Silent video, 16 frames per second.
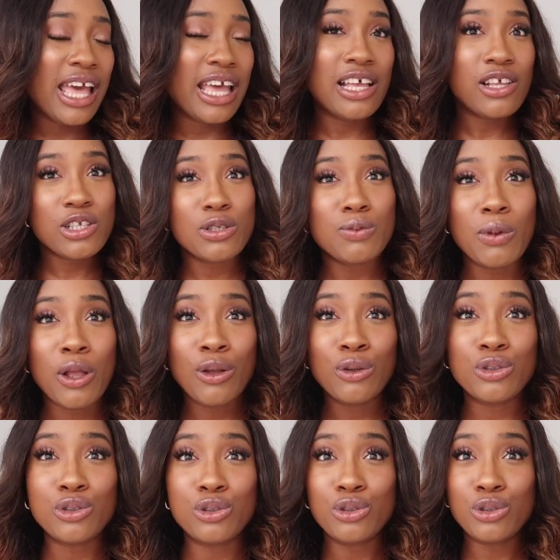it
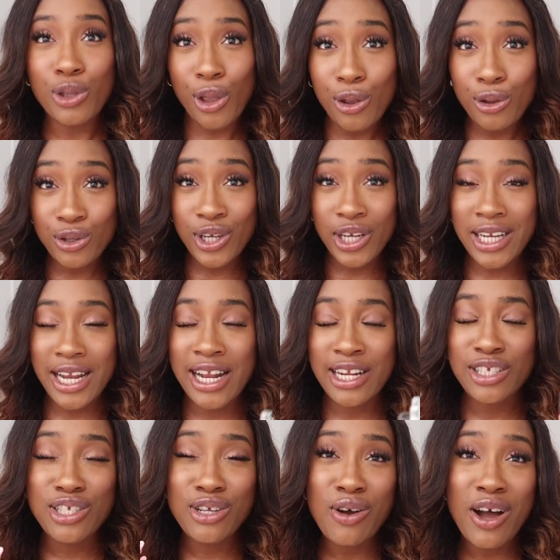smells so good
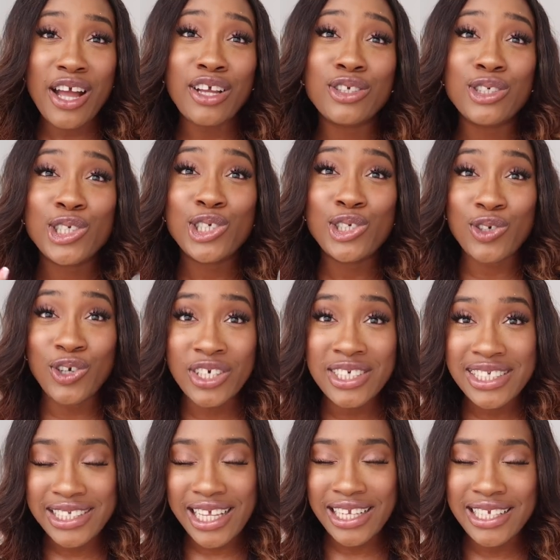and it's quite a
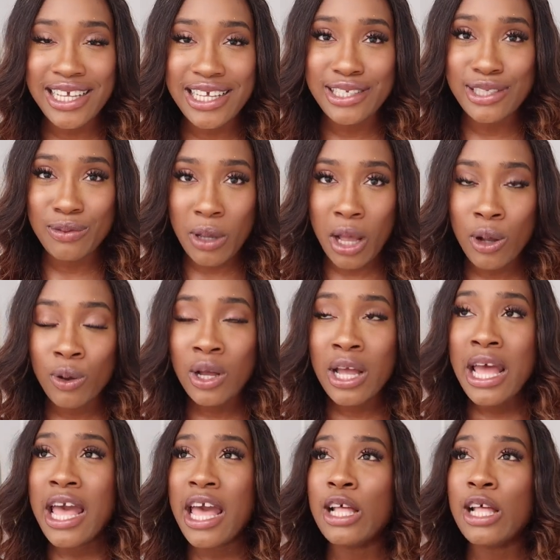strong scent as well